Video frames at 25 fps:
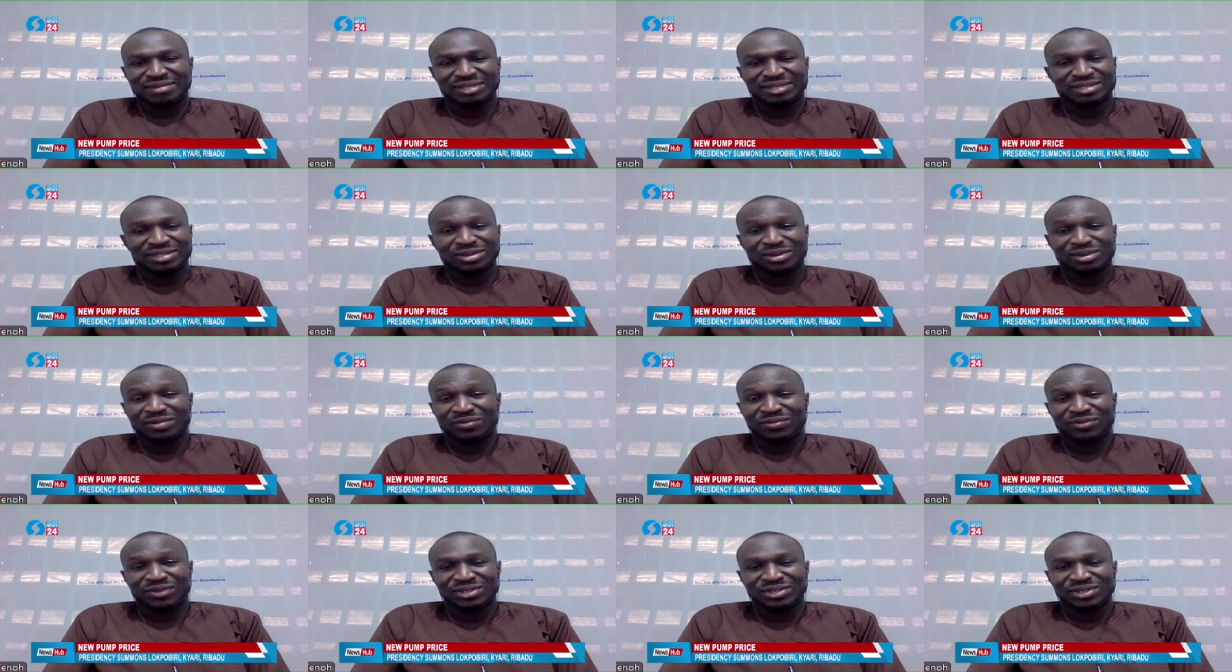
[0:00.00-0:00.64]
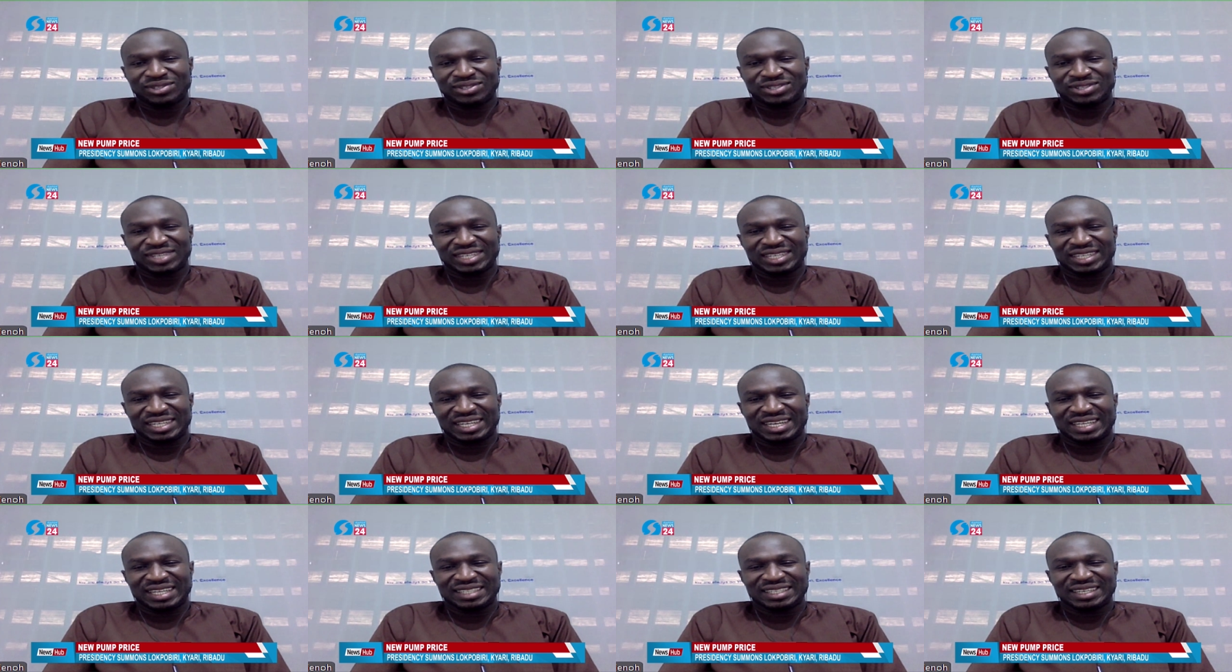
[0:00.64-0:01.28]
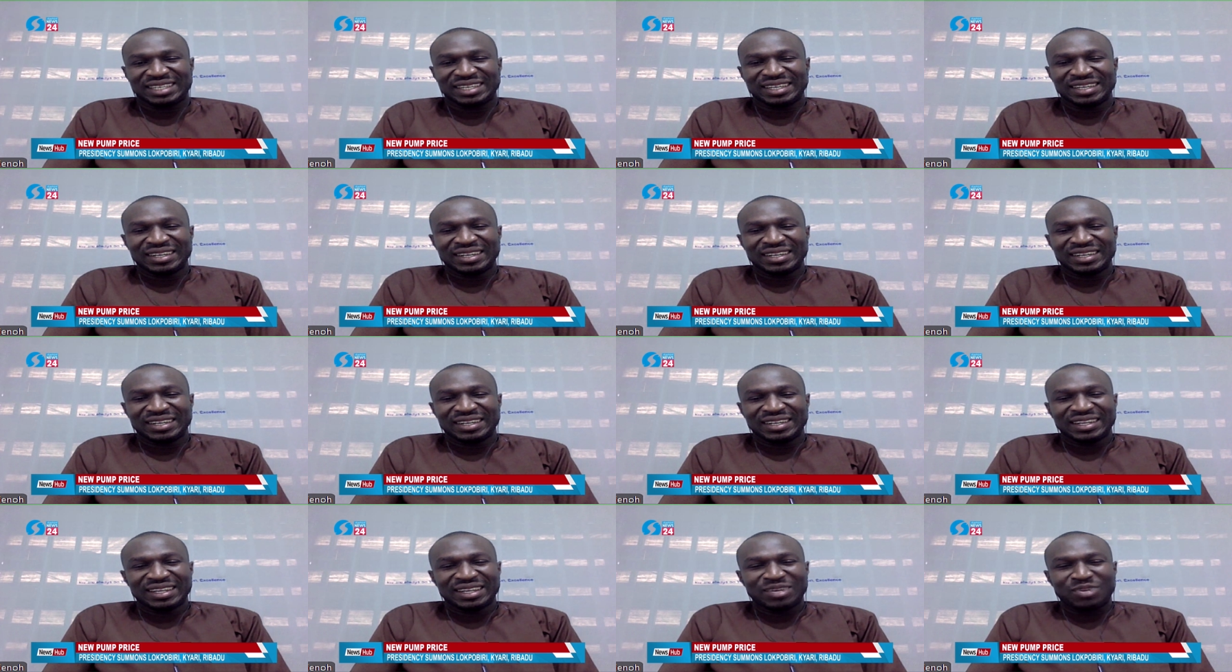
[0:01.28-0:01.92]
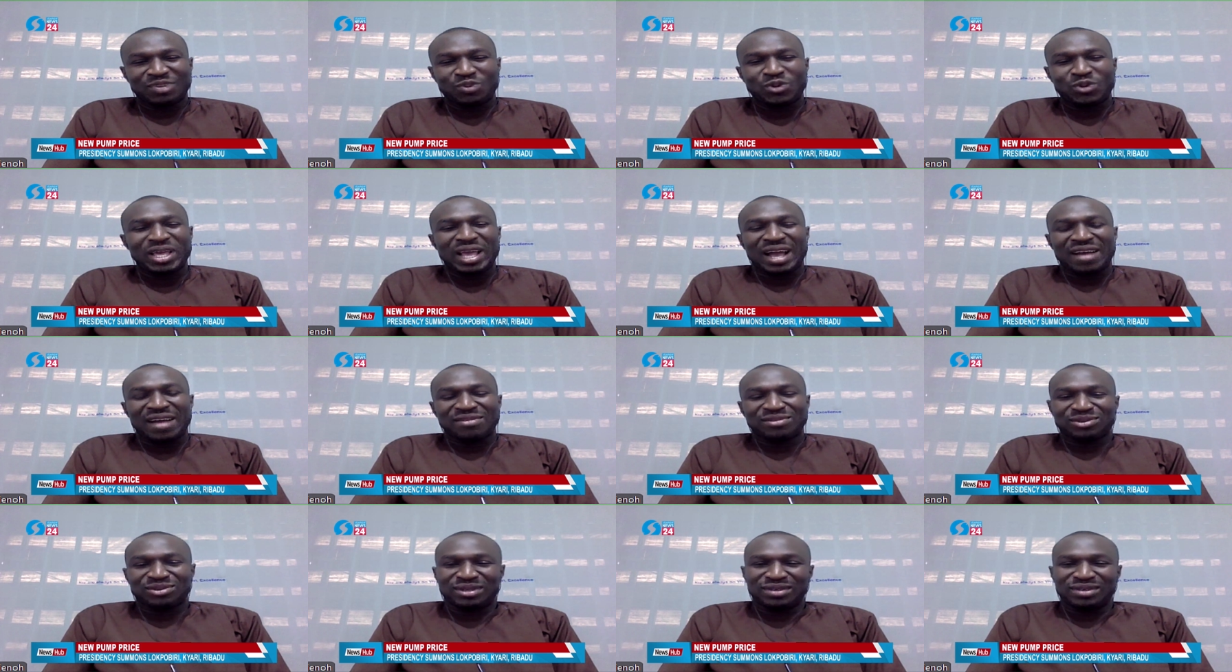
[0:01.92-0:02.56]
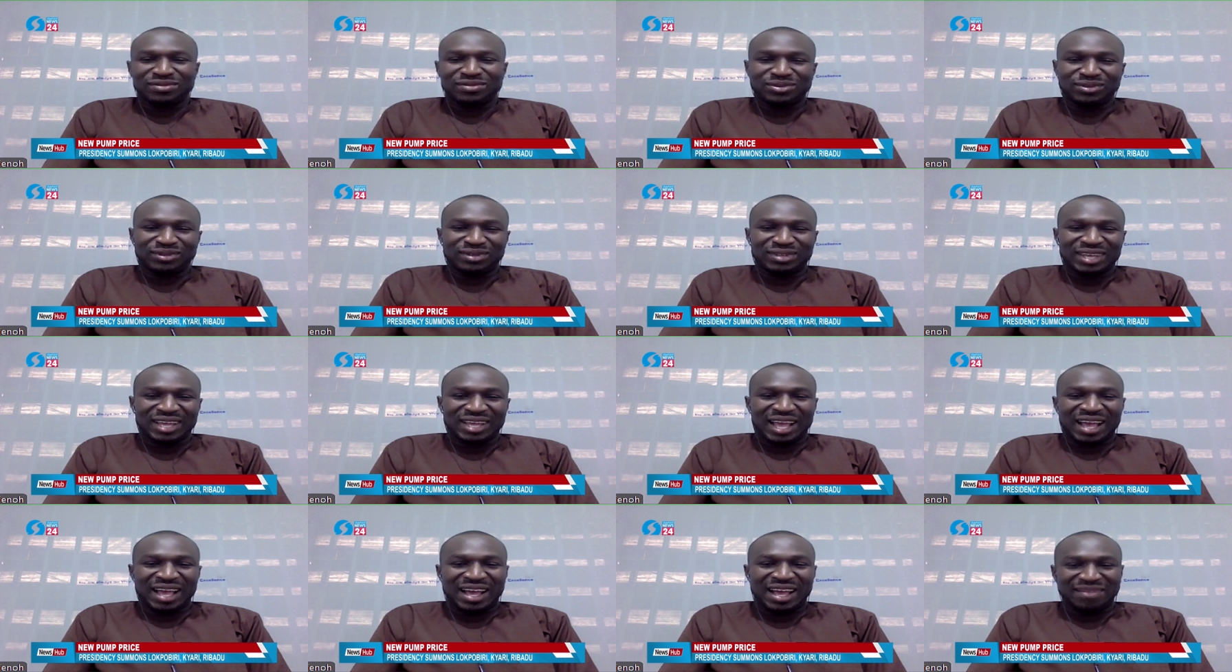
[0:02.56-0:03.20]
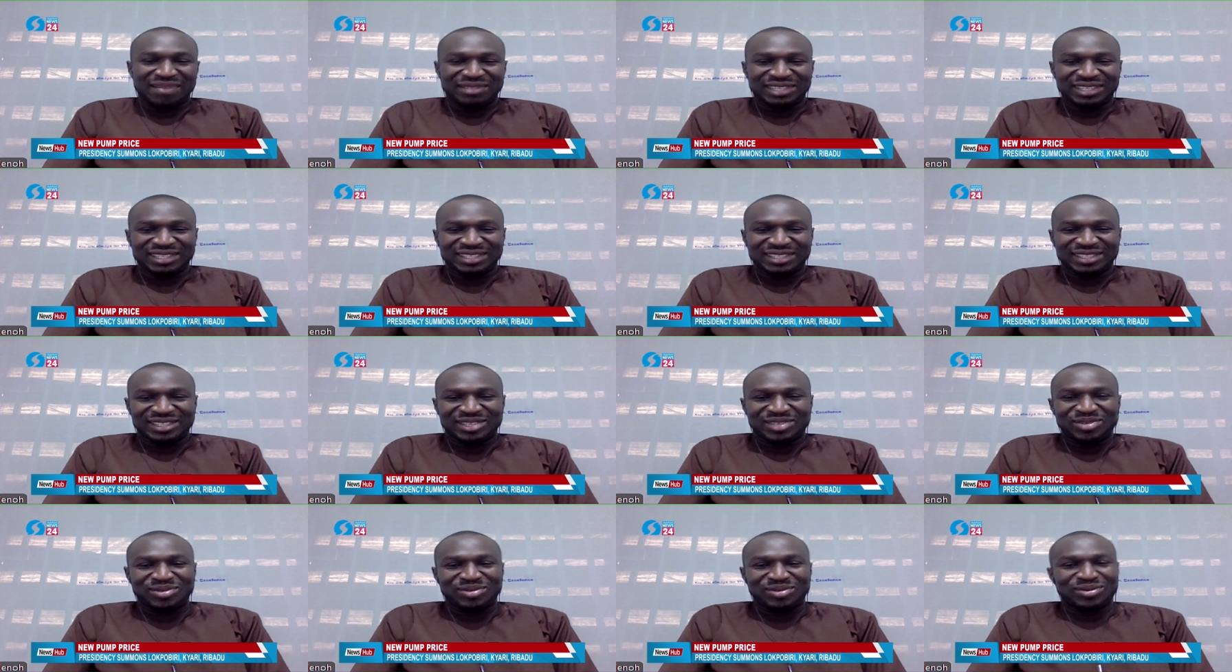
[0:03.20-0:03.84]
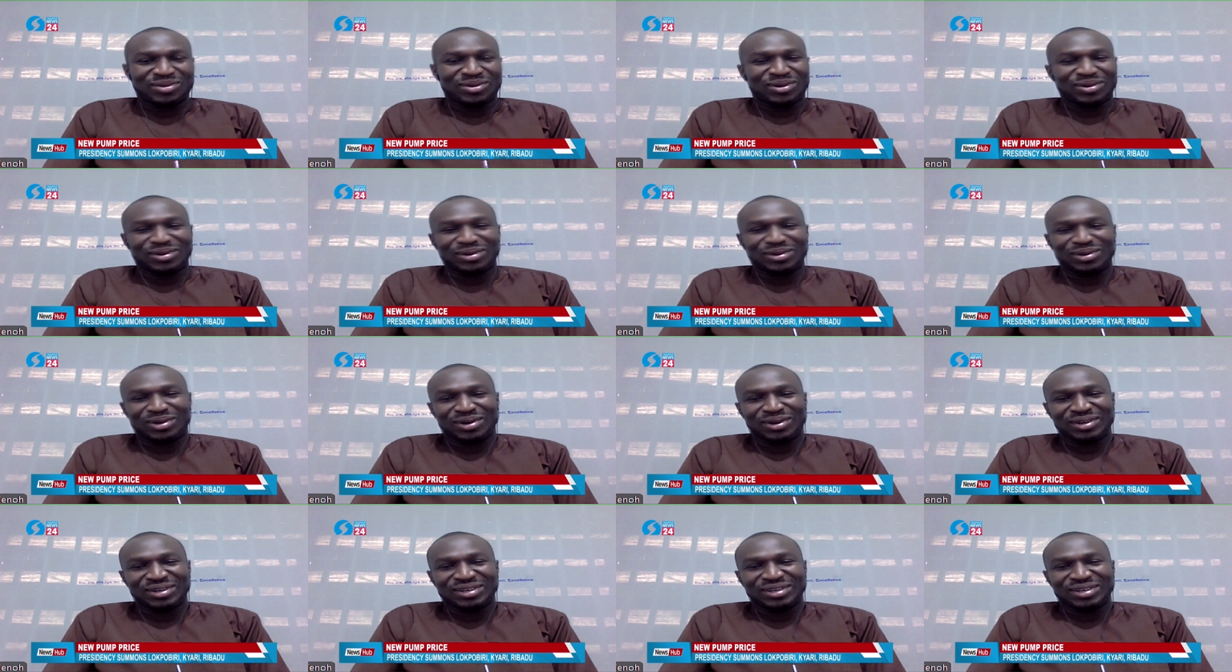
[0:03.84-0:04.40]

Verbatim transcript: It's unfortunate that we have to even have this queue or long